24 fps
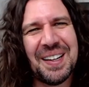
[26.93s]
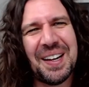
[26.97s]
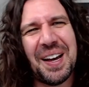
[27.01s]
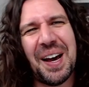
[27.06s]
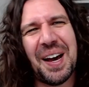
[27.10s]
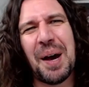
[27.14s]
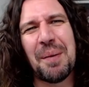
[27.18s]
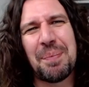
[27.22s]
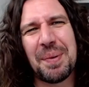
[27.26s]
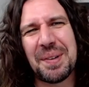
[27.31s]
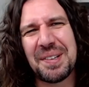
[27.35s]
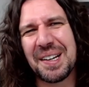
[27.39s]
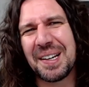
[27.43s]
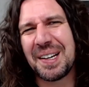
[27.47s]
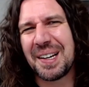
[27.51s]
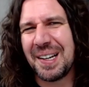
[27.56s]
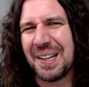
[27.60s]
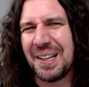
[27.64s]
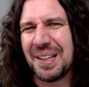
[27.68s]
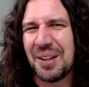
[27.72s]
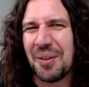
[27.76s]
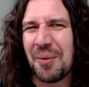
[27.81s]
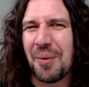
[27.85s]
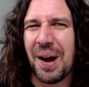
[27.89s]
Uh,
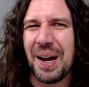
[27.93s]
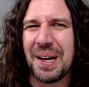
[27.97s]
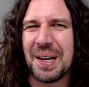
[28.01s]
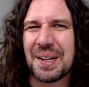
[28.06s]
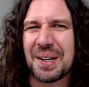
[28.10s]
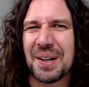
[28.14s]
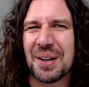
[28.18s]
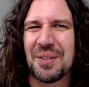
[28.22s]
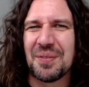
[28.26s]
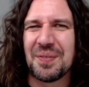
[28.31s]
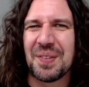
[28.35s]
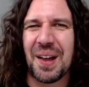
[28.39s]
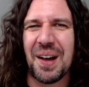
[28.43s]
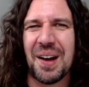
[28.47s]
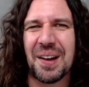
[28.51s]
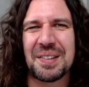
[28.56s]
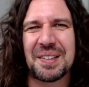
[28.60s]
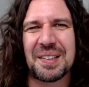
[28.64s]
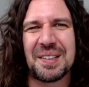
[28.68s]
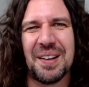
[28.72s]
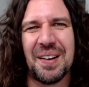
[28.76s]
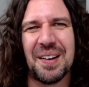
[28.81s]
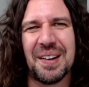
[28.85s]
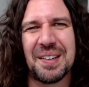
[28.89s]
particularly in the wake of
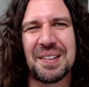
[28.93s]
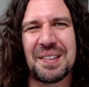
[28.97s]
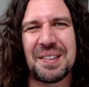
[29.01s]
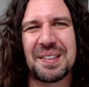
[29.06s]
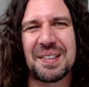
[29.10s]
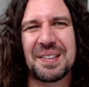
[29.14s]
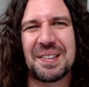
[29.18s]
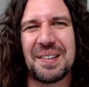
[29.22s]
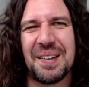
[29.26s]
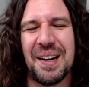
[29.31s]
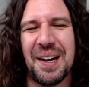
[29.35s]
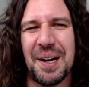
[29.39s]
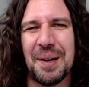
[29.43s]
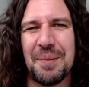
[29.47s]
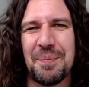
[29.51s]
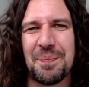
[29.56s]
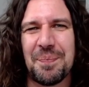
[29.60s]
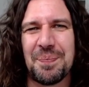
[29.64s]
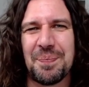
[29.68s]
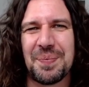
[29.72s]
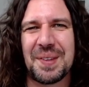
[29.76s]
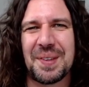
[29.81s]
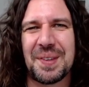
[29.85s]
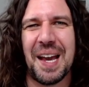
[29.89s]
last night's
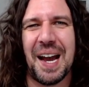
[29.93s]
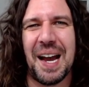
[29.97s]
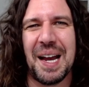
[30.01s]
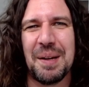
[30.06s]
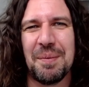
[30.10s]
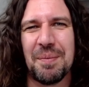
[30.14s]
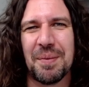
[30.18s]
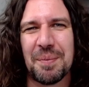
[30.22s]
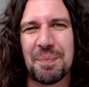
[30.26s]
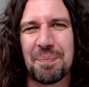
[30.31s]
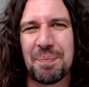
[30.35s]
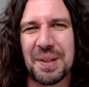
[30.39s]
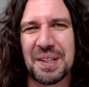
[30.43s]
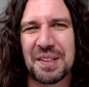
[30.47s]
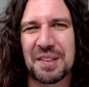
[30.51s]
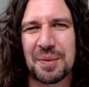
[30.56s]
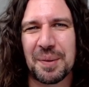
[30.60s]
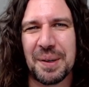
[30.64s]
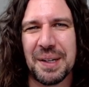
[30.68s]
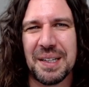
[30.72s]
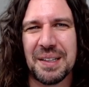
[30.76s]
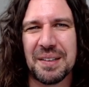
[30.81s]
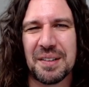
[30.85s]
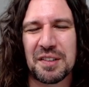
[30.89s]
um, game
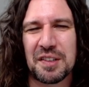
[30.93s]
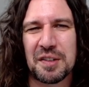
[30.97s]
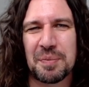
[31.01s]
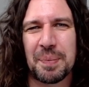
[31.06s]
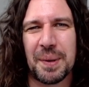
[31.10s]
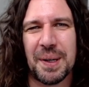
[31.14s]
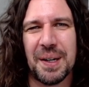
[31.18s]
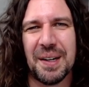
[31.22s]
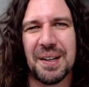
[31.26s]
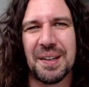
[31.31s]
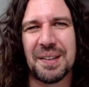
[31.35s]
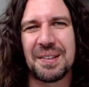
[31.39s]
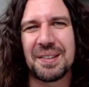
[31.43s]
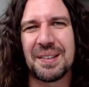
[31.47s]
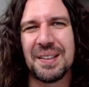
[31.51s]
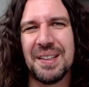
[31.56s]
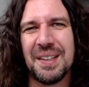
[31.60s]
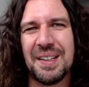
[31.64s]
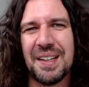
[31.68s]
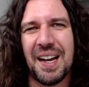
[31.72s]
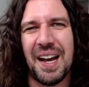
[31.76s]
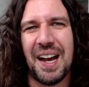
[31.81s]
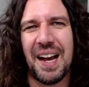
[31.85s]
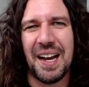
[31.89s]
between Spurs
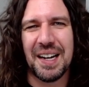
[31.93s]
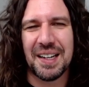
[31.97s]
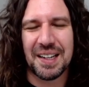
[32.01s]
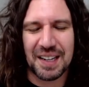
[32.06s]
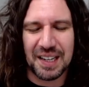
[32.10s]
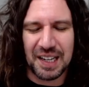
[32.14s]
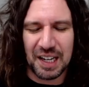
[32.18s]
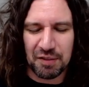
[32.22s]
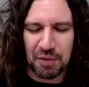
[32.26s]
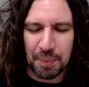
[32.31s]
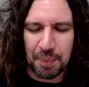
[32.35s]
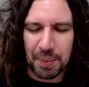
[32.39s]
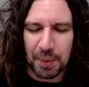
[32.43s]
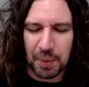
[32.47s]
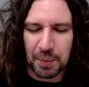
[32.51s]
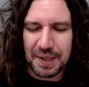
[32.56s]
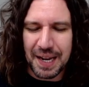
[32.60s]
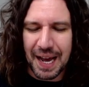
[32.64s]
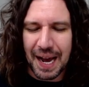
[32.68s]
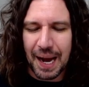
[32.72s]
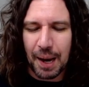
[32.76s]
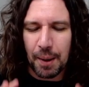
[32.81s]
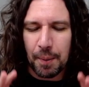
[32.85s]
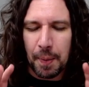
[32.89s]
and Liverpool.
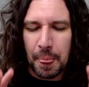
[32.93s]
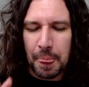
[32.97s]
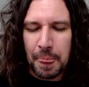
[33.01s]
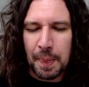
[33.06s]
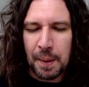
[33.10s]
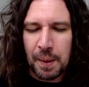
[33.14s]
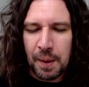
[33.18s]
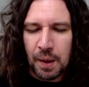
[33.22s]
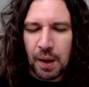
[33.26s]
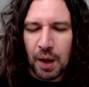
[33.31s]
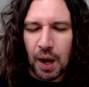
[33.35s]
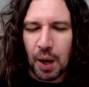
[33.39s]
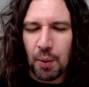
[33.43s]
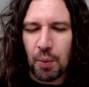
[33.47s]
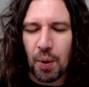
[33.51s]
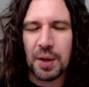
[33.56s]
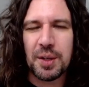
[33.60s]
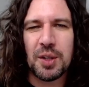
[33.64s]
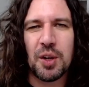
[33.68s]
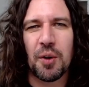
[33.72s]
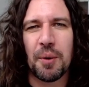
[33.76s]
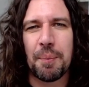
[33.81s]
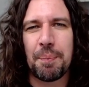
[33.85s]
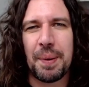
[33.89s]
Now, I
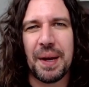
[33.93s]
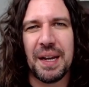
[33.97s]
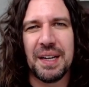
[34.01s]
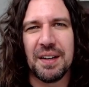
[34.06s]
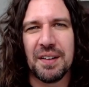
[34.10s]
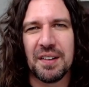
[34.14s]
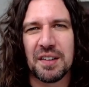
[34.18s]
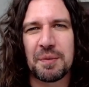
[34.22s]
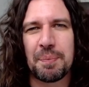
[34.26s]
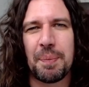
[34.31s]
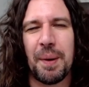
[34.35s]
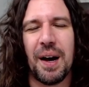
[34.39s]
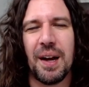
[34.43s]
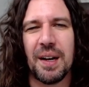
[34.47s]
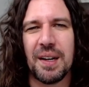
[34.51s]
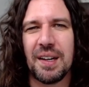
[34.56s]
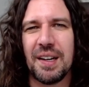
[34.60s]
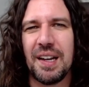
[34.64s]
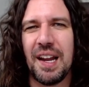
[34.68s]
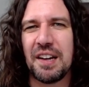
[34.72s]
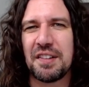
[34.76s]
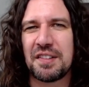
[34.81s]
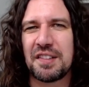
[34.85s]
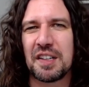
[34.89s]
want your opinions, but
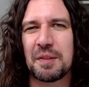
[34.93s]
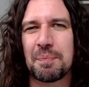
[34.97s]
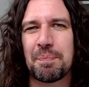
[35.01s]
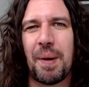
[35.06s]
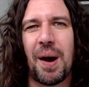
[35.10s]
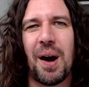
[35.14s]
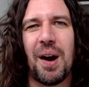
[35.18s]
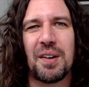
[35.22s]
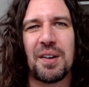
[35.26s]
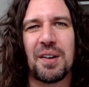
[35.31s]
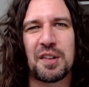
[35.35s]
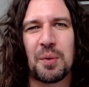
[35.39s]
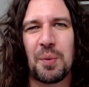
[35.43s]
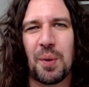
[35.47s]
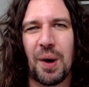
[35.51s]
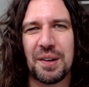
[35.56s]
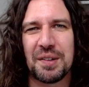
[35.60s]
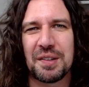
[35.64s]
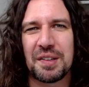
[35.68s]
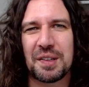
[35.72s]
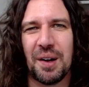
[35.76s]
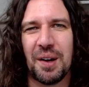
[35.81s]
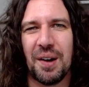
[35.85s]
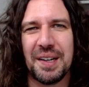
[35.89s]
let's just park to
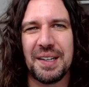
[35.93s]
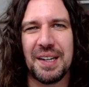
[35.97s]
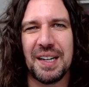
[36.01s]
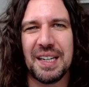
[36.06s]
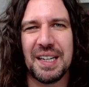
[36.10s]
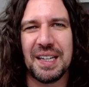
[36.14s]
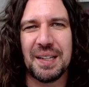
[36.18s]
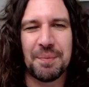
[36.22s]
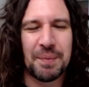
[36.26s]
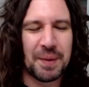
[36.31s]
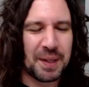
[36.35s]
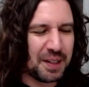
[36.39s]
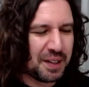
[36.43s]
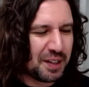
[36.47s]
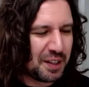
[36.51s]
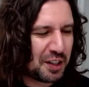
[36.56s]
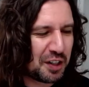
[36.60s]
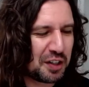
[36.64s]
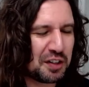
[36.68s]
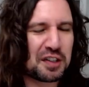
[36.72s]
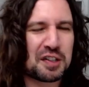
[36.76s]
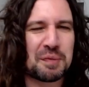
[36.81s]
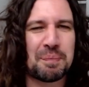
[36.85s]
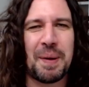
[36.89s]
one side any
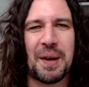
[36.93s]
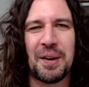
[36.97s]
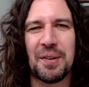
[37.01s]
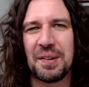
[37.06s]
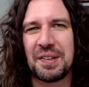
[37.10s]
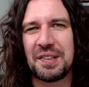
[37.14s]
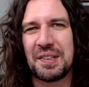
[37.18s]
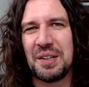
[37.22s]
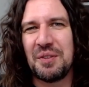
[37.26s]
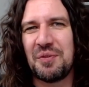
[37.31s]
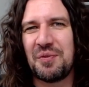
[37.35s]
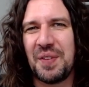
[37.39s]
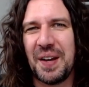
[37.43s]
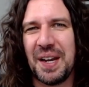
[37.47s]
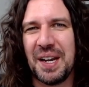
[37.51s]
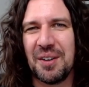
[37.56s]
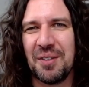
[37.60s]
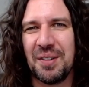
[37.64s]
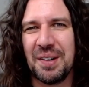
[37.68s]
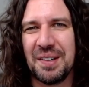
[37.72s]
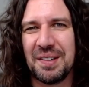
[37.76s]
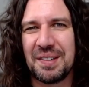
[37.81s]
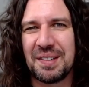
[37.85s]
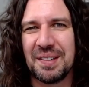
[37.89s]
conspiracy
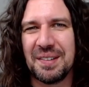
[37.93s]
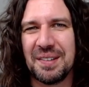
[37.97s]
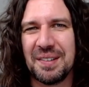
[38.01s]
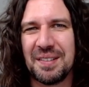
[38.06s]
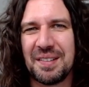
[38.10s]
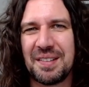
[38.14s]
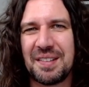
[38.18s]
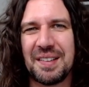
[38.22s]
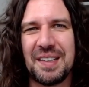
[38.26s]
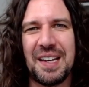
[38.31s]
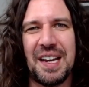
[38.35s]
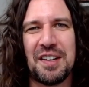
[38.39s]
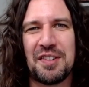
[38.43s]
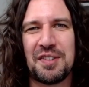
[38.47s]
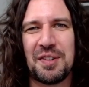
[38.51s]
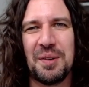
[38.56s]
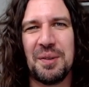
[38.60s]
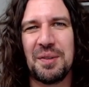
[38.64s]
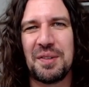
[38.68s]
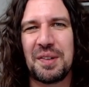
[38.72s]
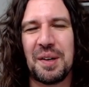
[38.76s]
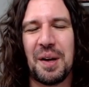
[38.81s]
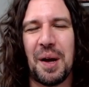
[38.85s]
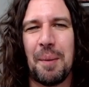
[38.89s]
theories and
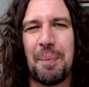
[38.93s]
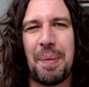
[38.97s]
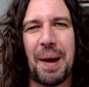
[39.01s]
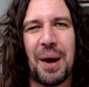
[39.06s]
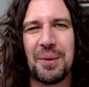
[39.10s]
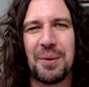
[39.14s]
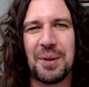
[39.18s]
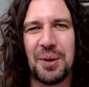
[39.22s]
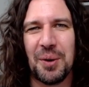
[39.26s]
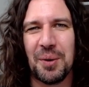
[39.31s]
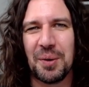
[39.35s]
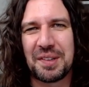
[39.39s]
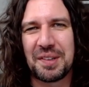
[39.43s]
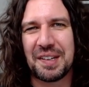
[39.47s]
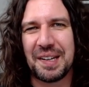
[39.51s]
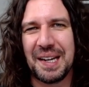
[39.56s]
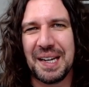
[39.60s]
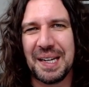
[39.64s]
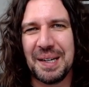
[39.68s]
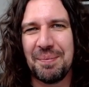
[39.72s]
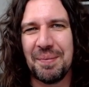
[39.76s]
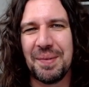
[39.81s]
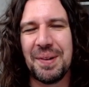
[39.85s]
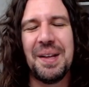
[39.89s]
issues about your
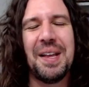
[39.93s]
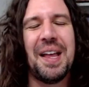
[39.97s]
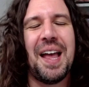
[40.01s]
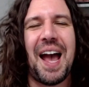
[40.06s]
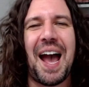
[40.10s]
team.